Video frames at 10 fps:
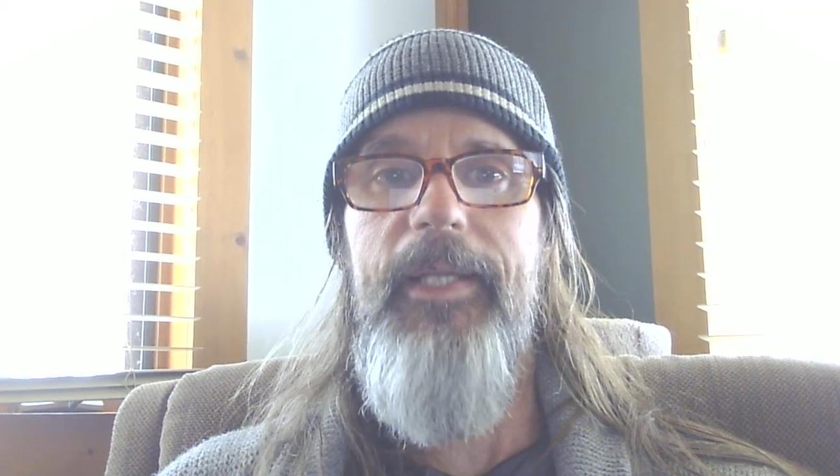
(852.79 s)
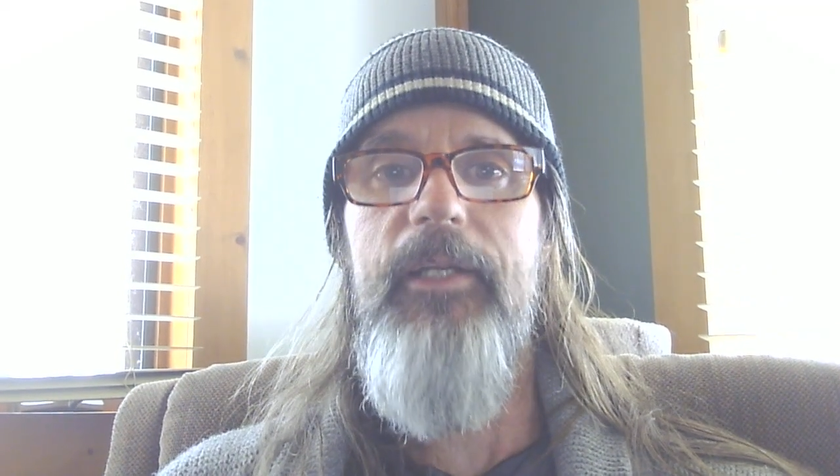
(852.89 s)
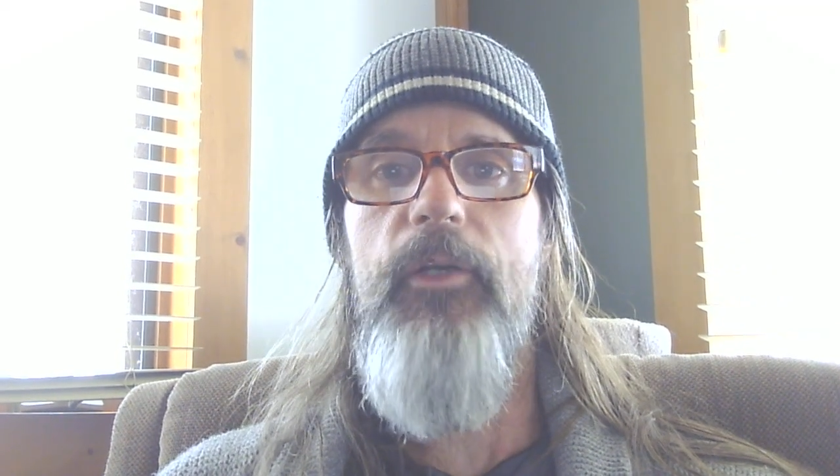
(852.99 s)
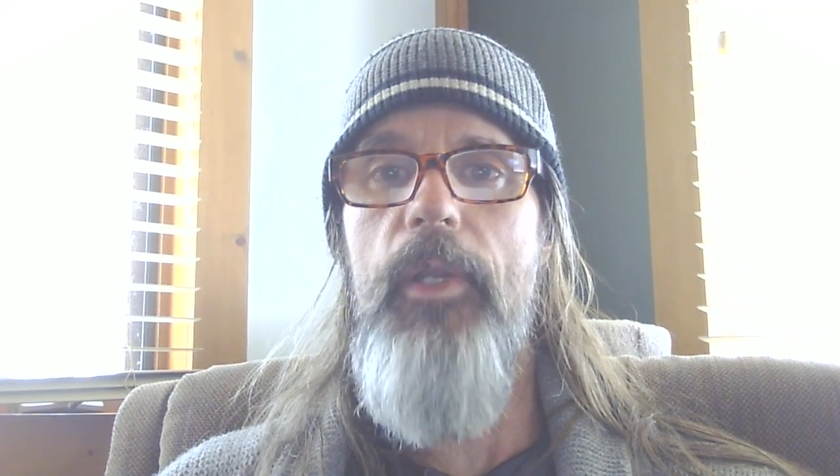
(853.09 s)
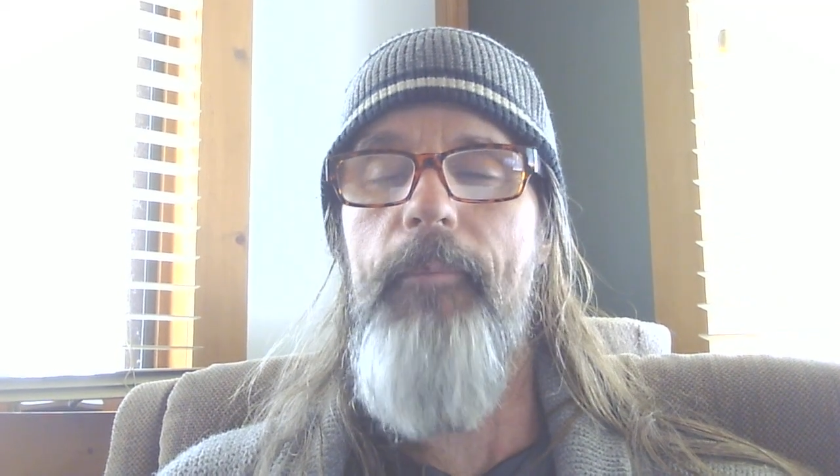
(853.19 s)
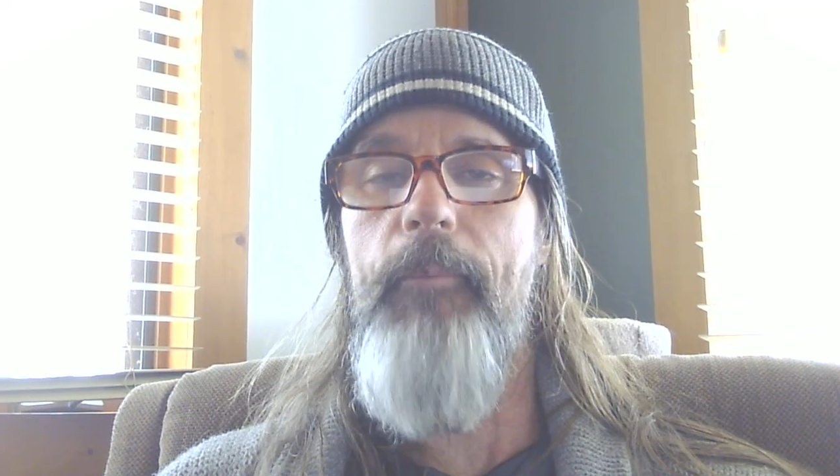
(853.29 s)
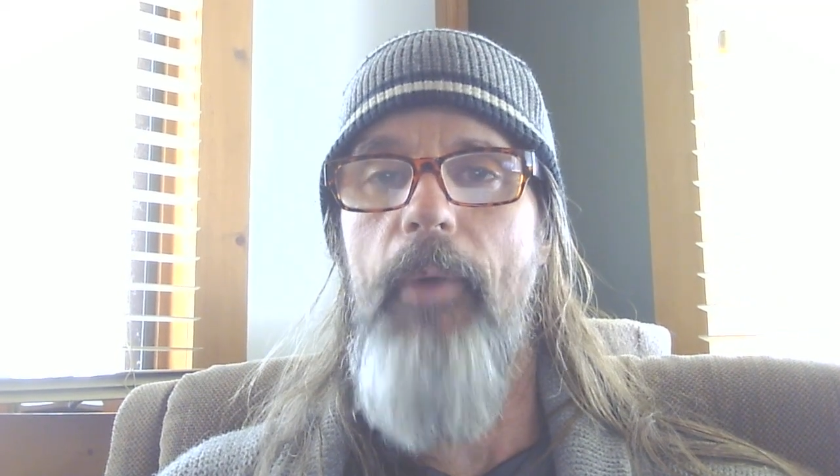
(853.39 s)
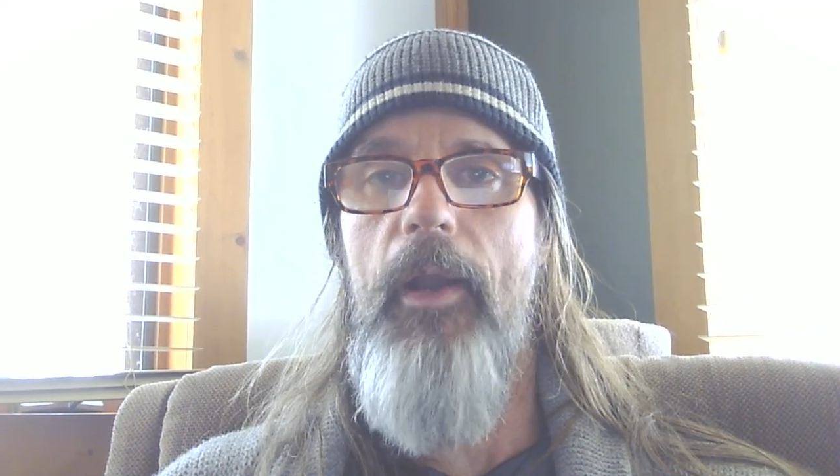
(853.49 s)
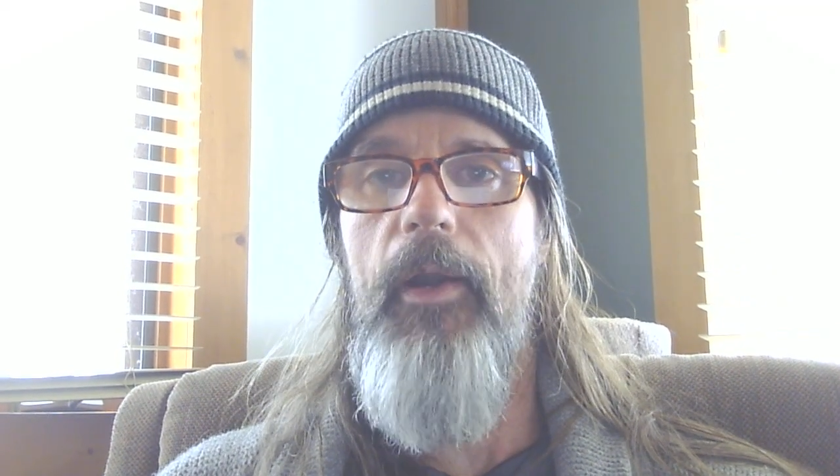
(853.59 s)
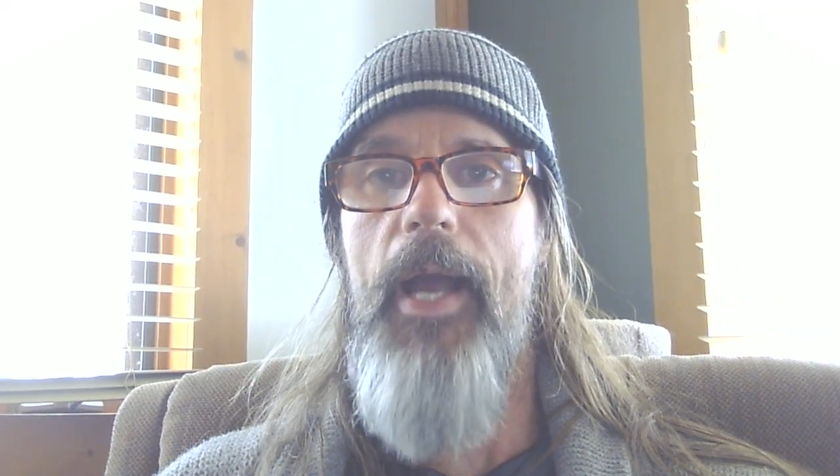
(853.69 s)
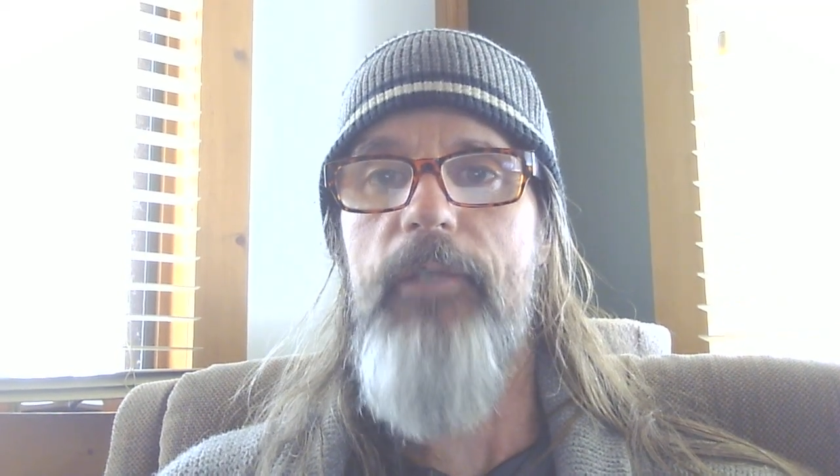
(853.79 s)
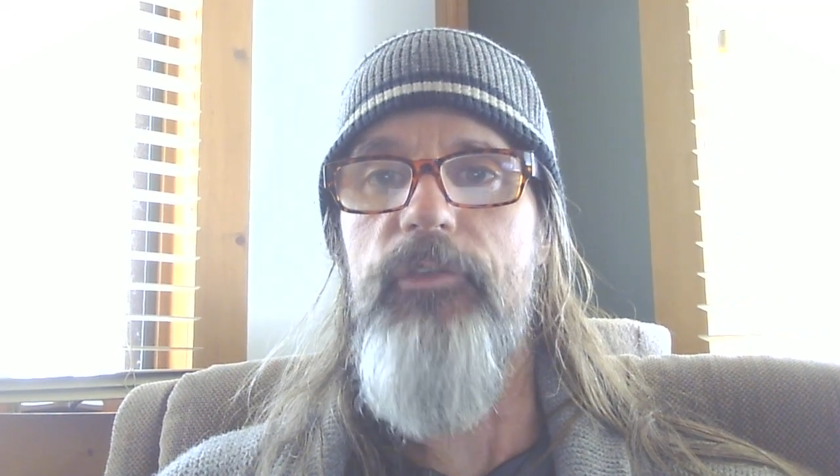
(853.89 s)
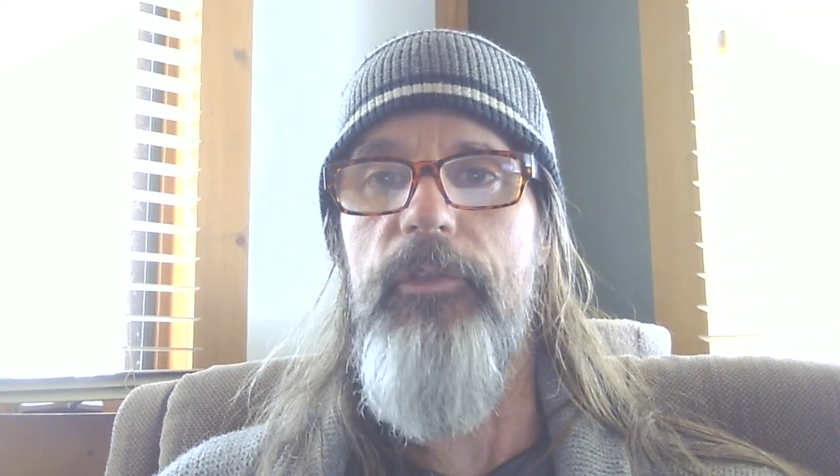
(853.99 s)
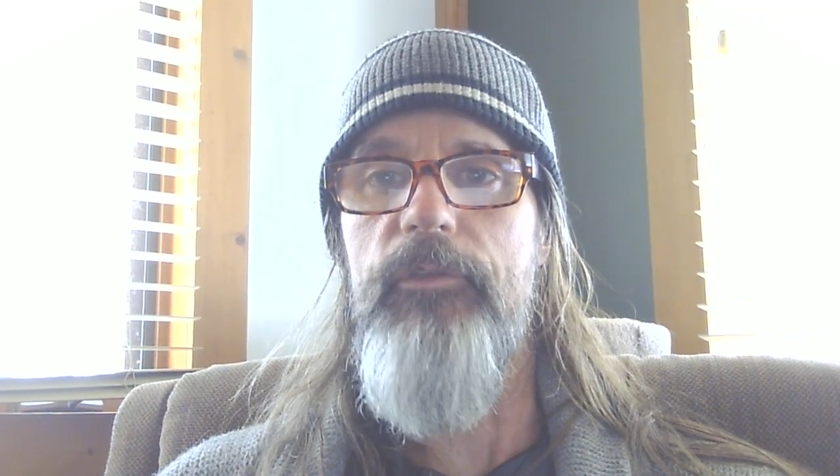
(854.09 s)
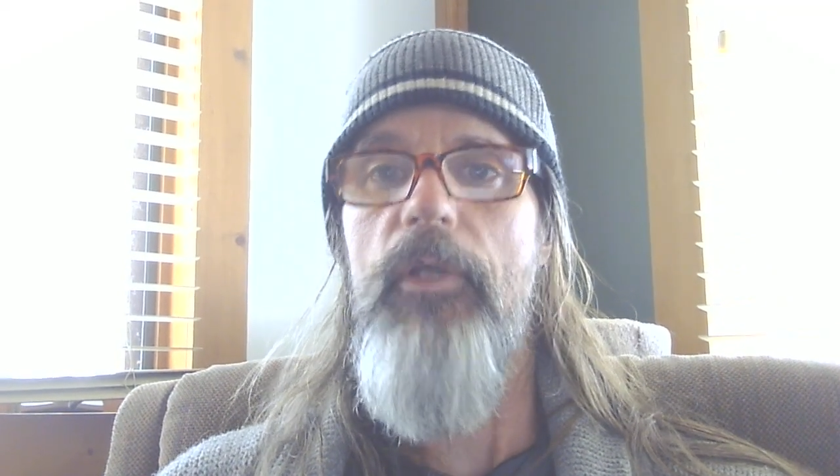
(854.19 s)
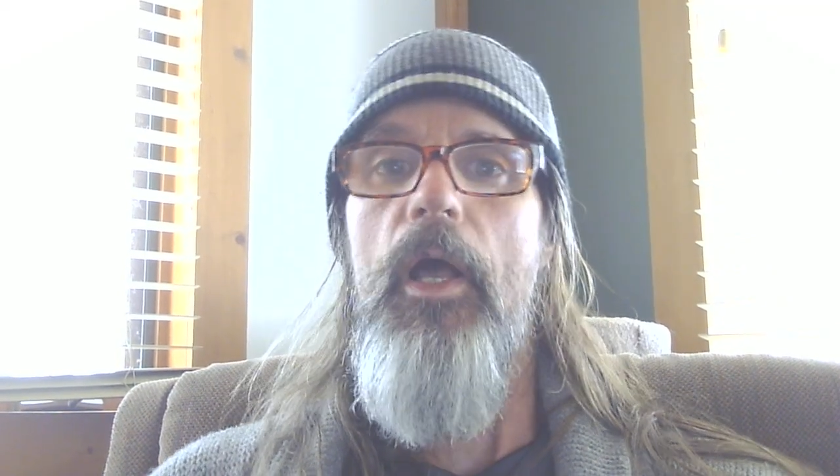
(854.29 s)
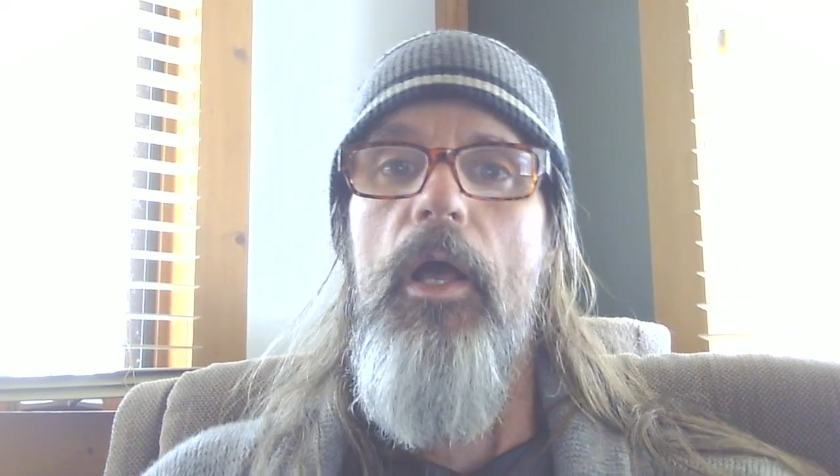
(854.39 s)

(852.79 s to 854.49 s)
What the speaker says: agreement by our actions